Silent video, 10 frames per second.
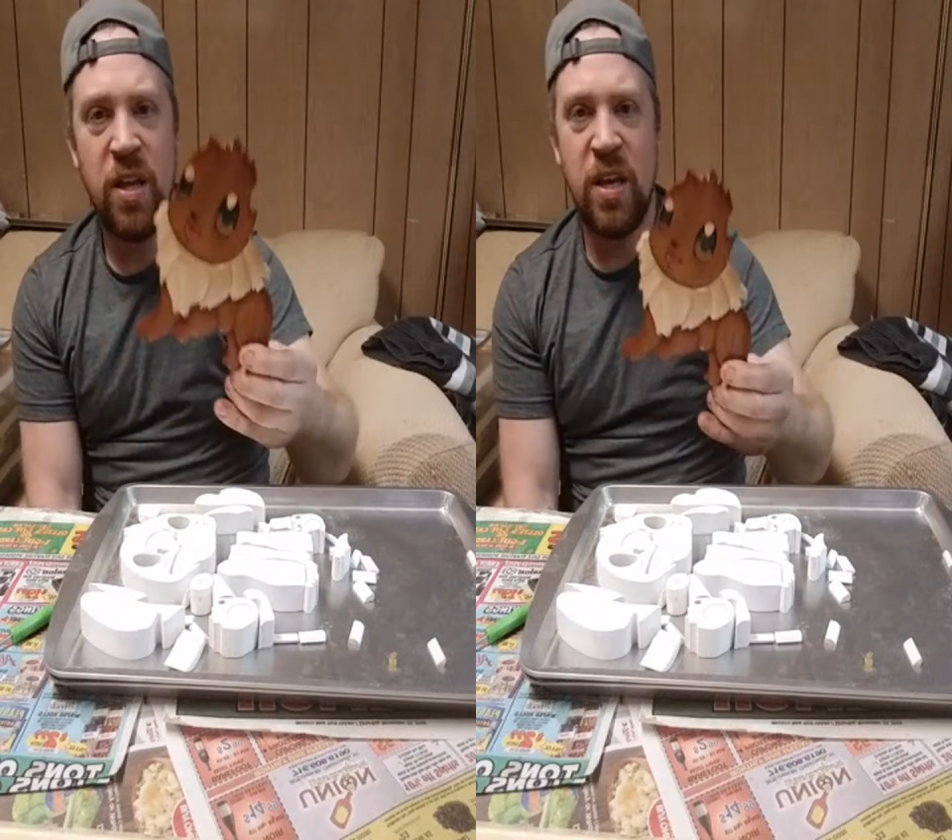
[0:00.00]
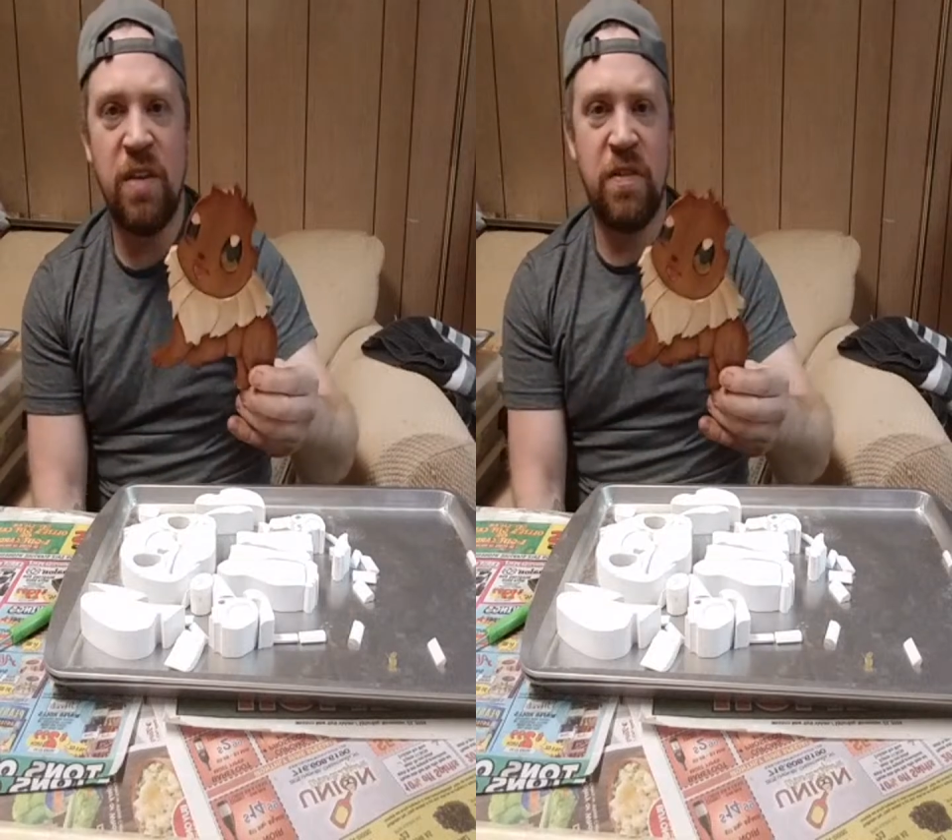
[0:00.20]

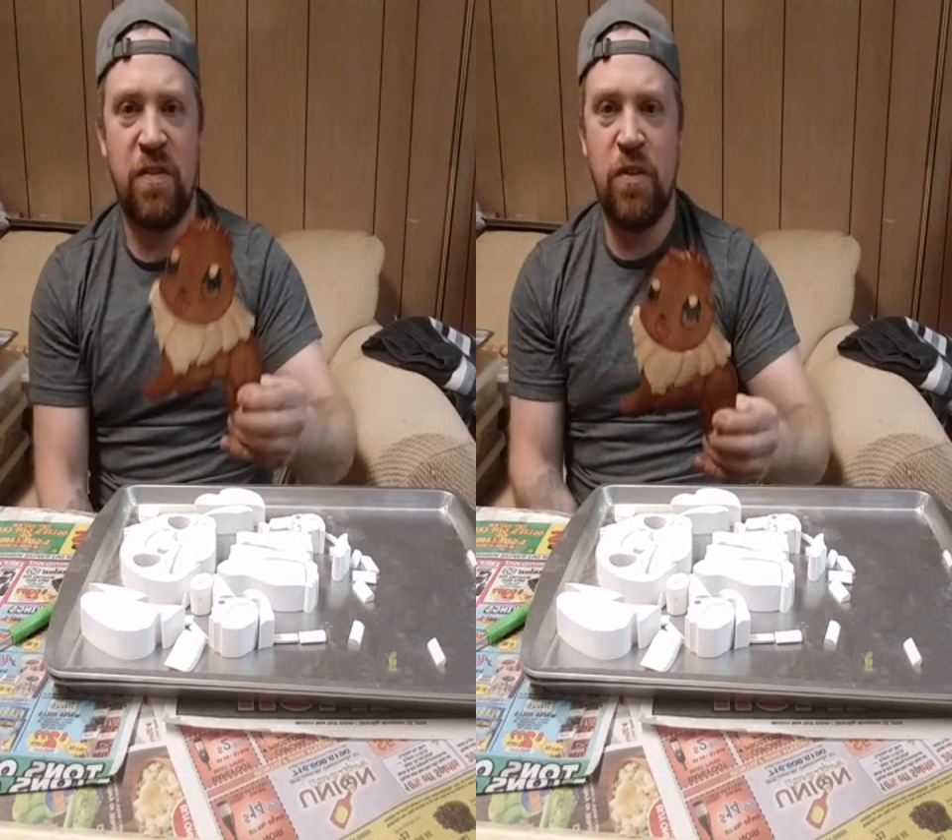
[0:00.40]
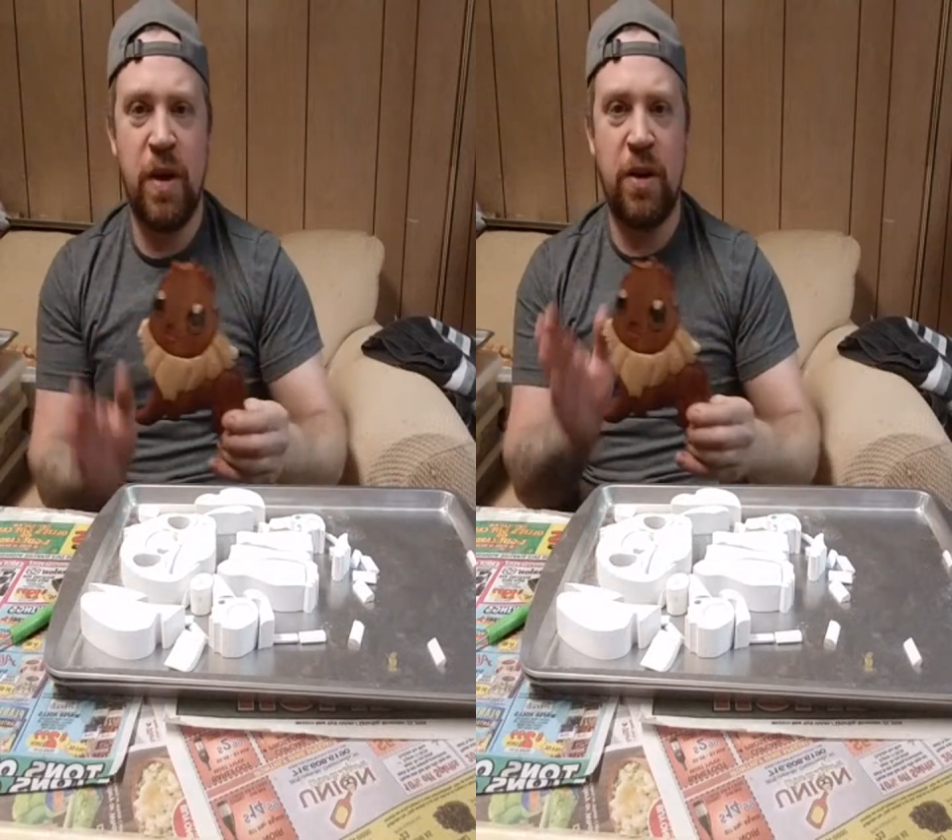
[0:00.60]
Even if
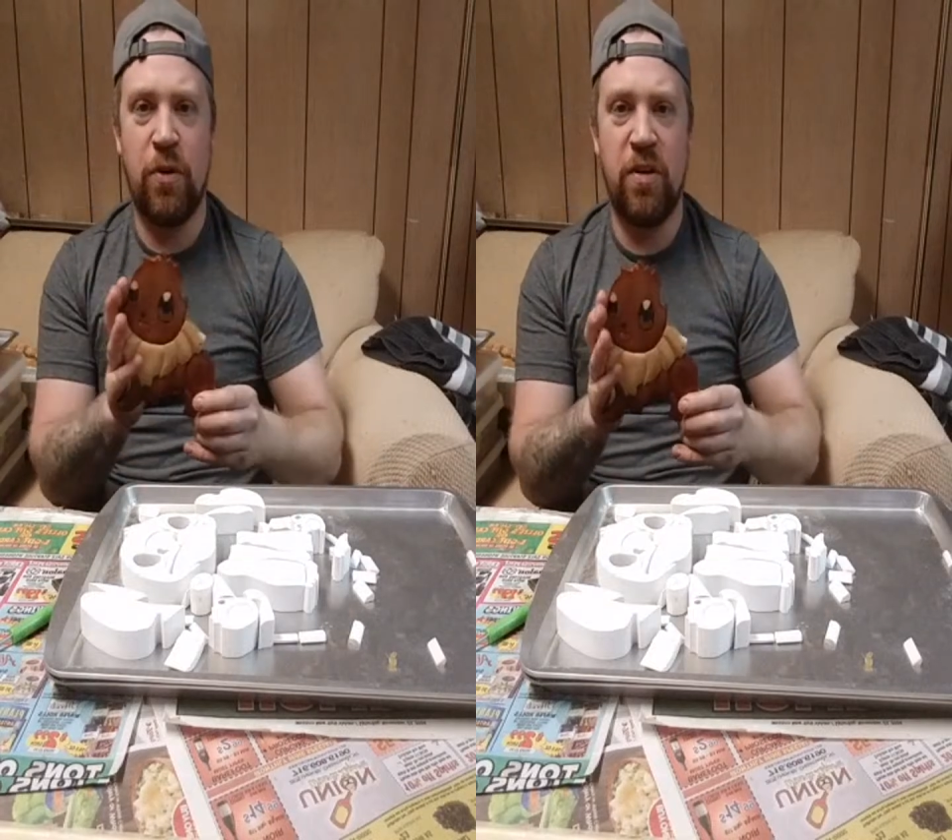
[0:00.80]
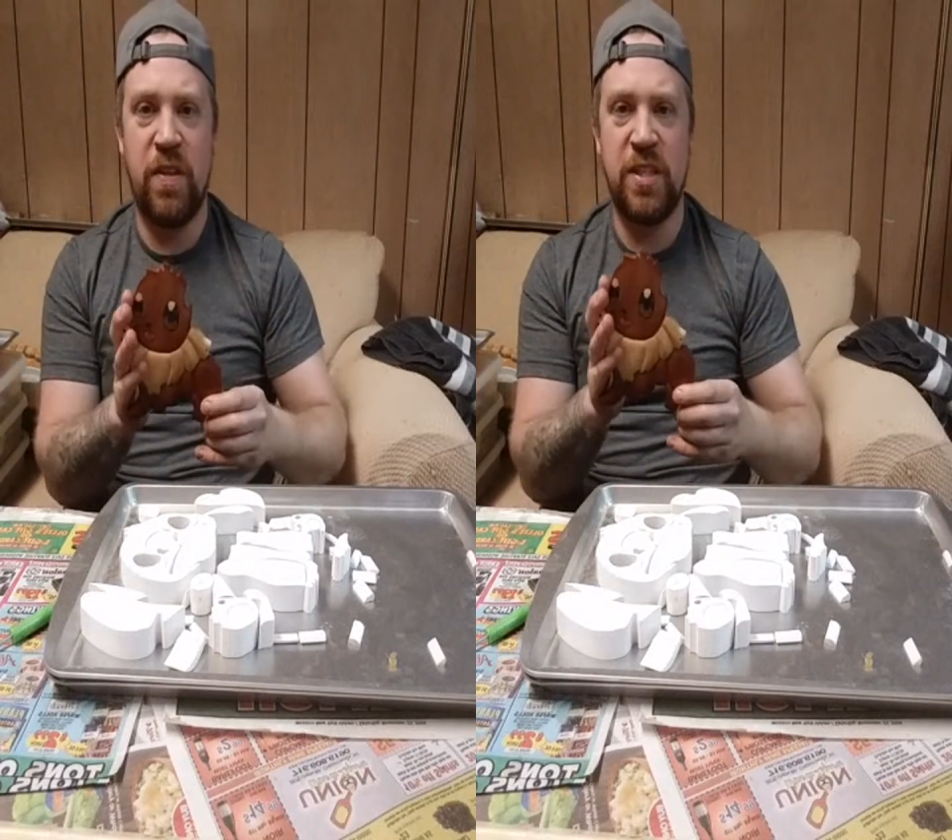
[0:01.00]
you made
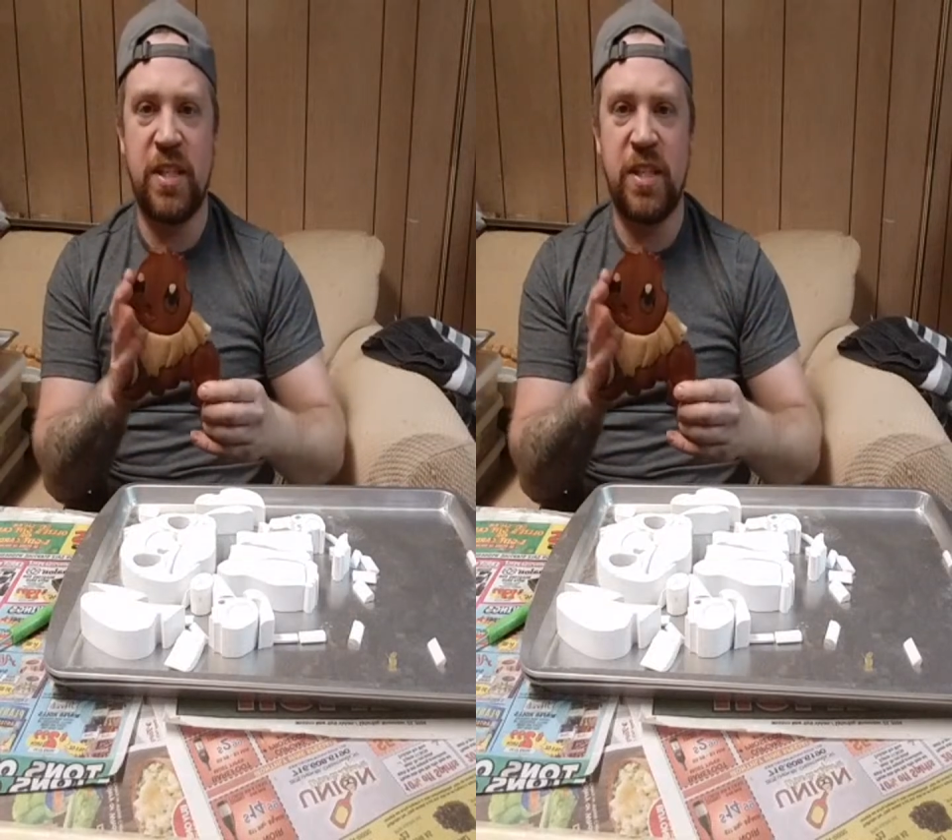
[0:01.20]
one of these,